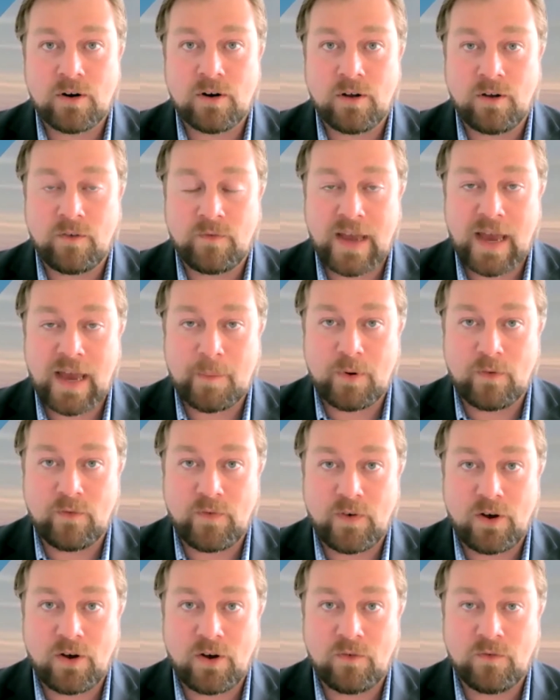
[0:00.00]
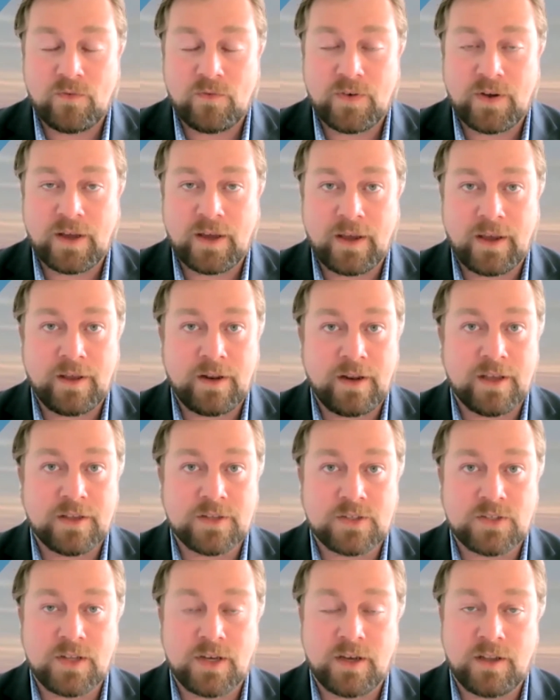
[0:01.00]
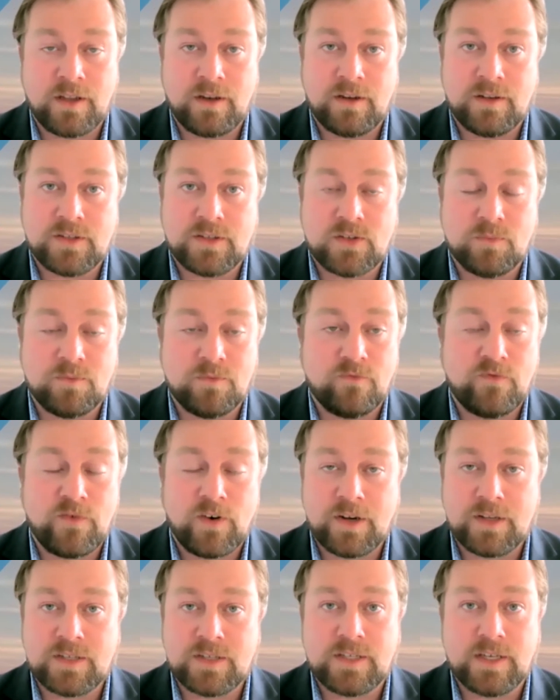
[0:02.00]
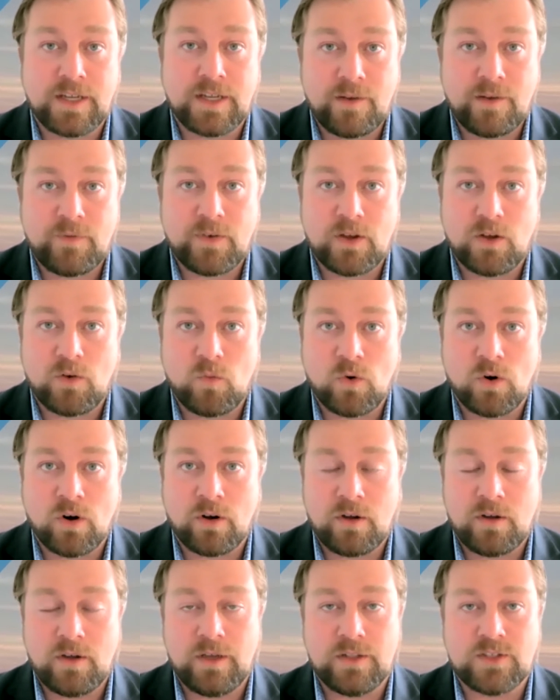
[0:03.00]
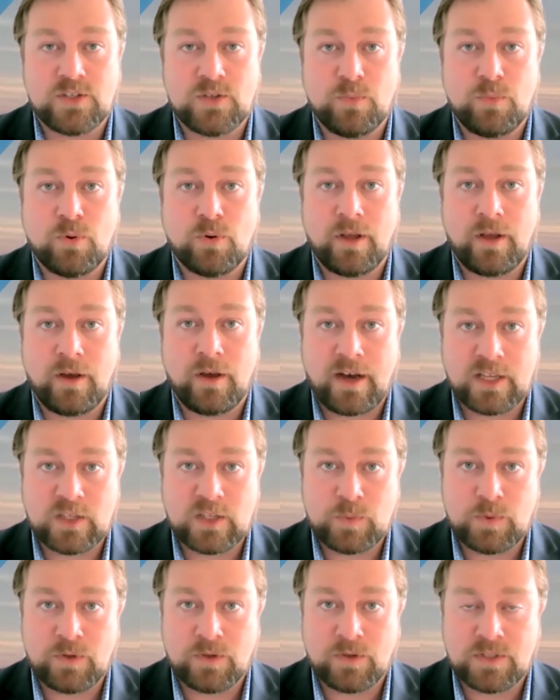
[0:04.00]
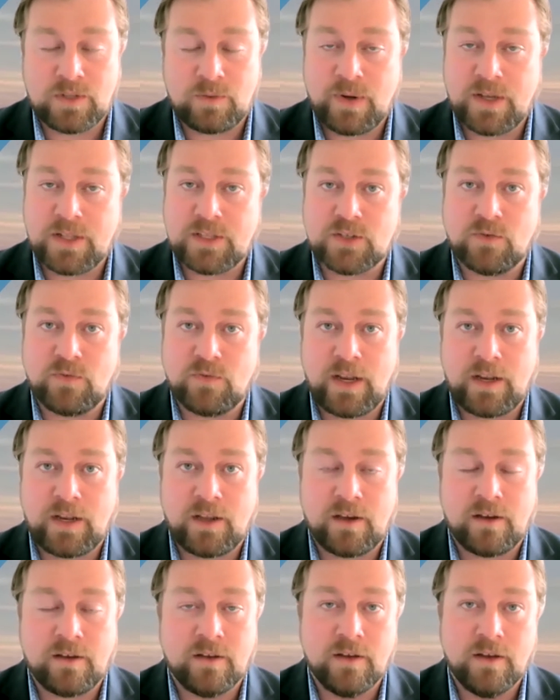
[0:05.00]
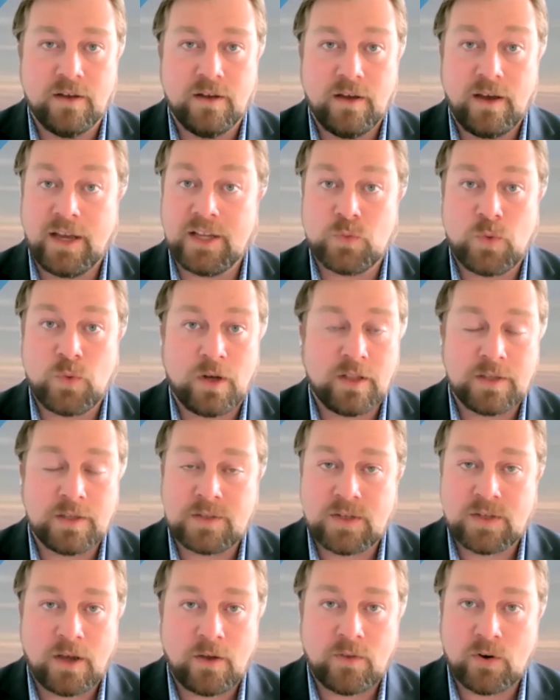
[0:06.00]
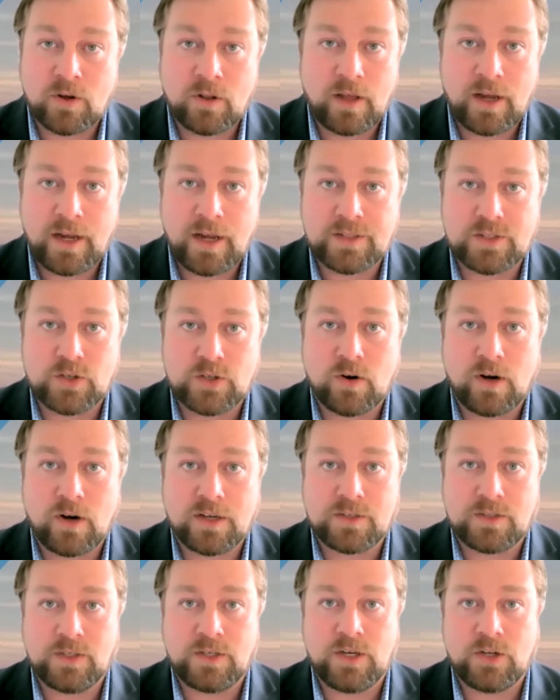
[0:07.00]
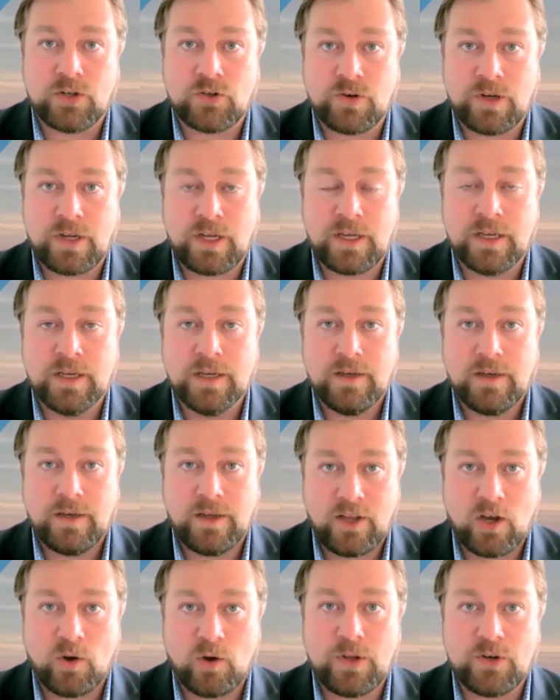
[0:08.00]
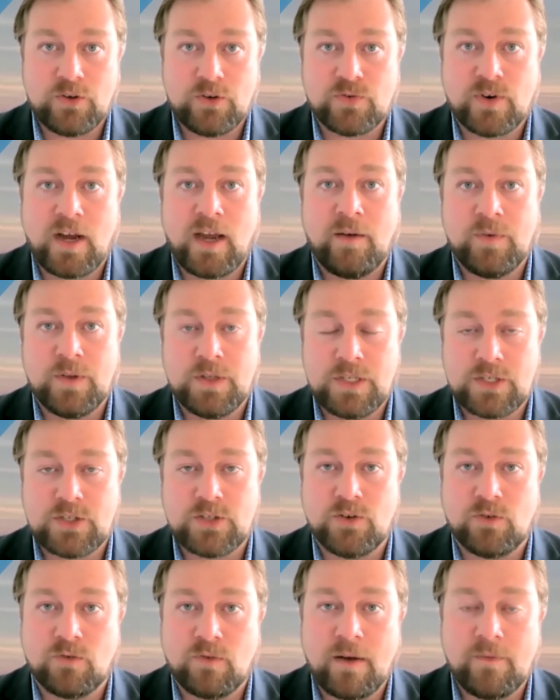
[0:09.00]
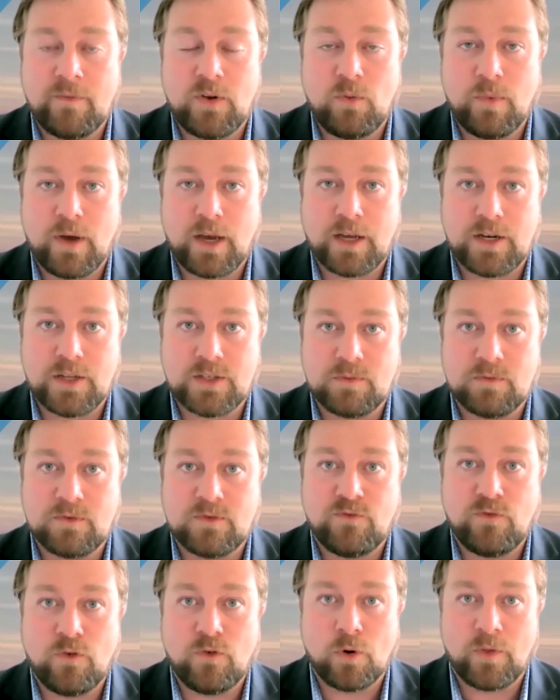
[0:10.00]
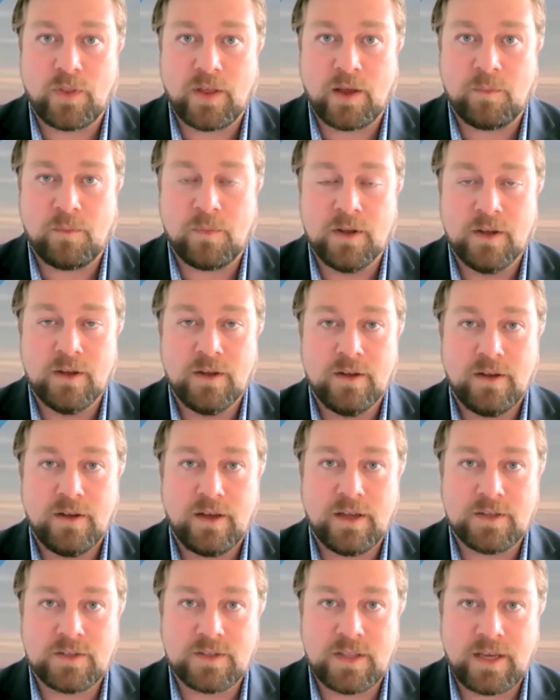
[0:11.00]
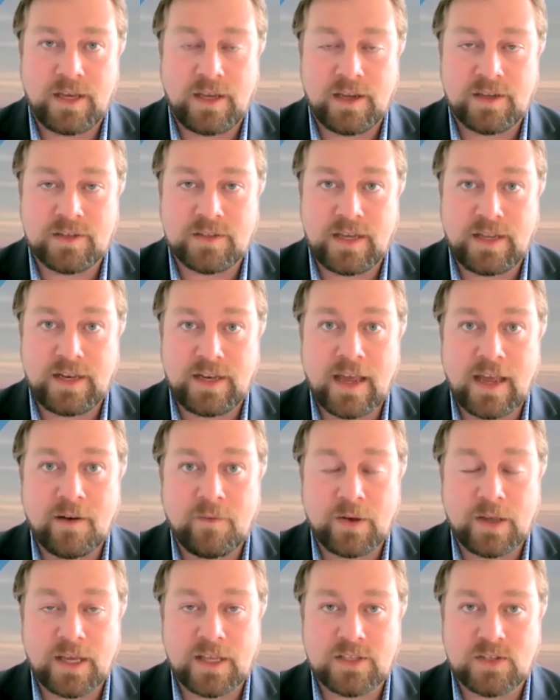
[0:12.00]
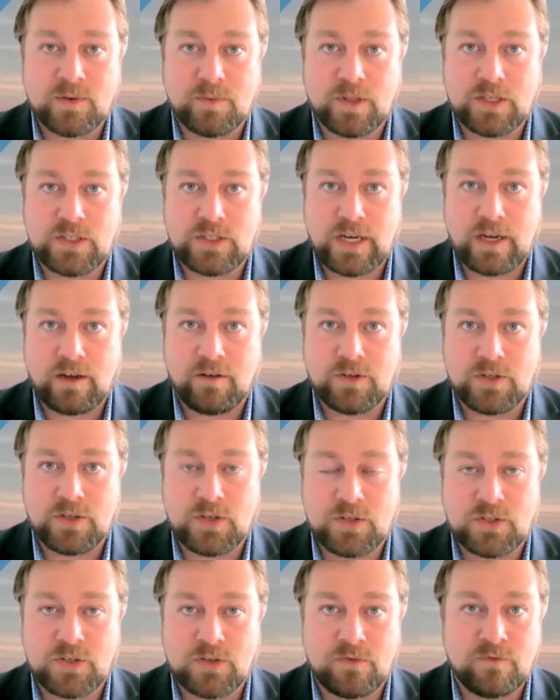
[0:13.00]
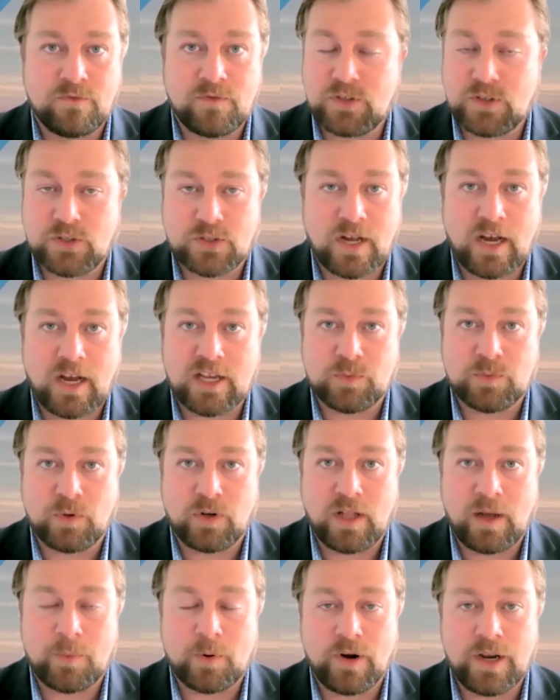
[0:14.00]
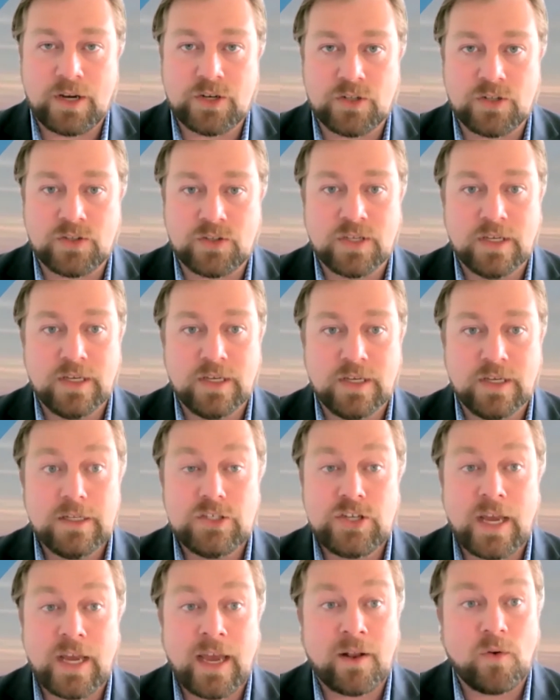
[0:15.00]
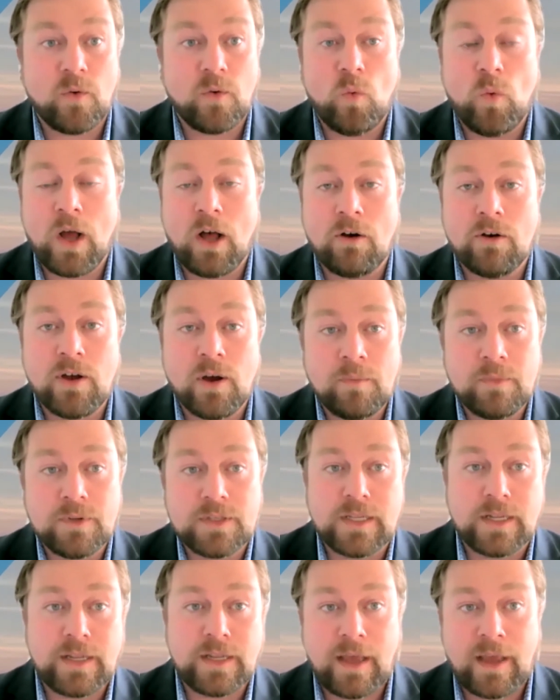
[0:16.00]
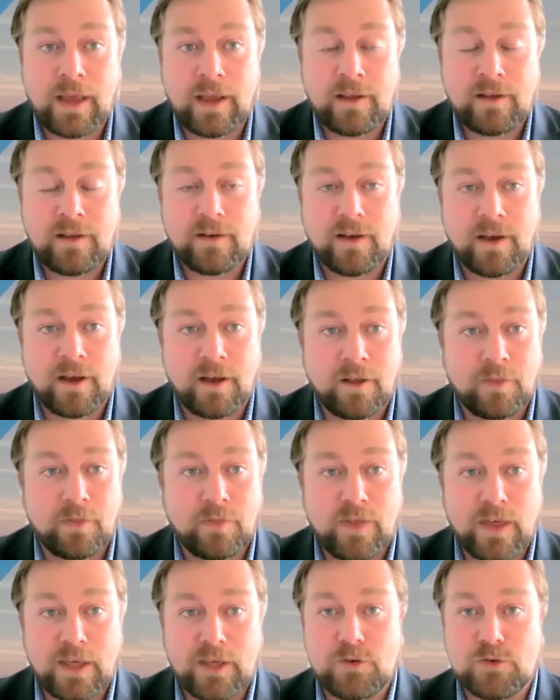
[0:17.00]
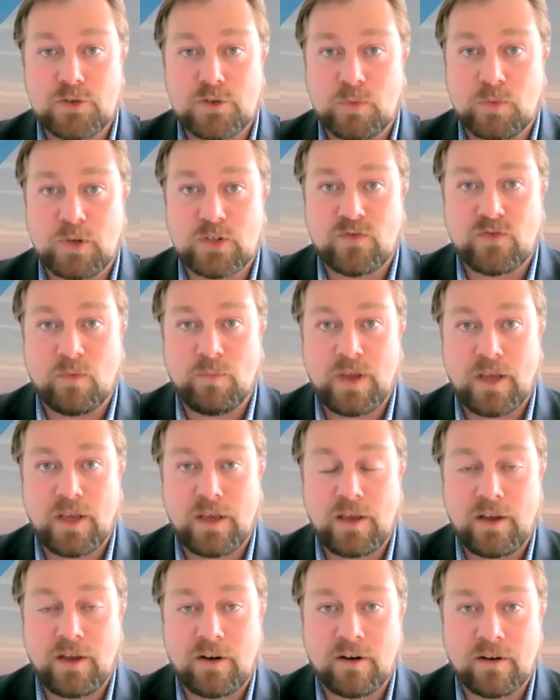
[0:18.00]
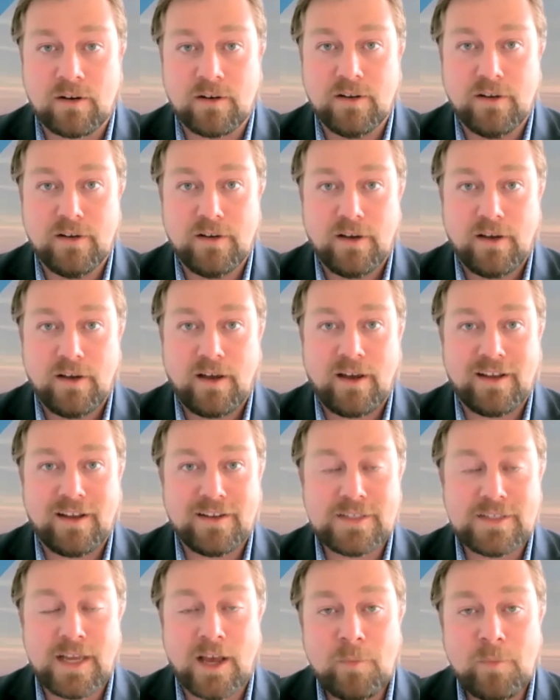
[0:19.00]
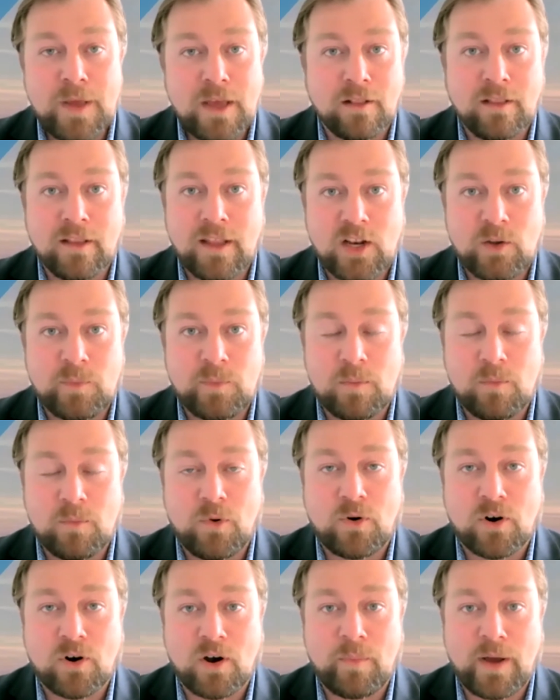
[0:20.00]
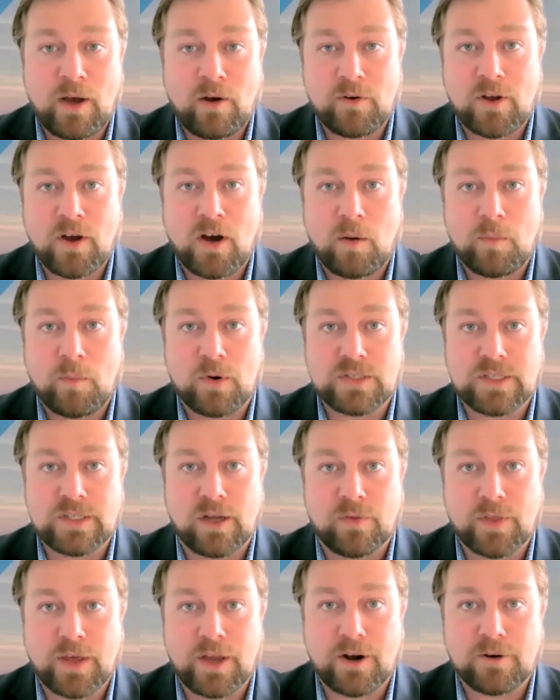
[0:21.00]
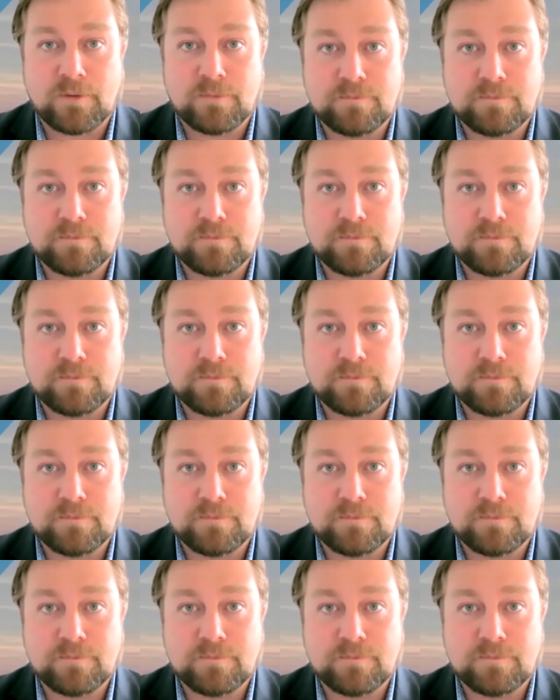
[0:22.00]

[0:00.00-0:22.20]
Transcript: of HAPevolve and has done some very significant work in supporting hospitals in Pennsylvania, as well as other clients across the country in helping drive additional revenue mechanisms for them as they navigate some of the challenges of just hospital operations. Chad, welcome today. Thank you so much for being here. Tell me a little bit more about CommerceHealthcare.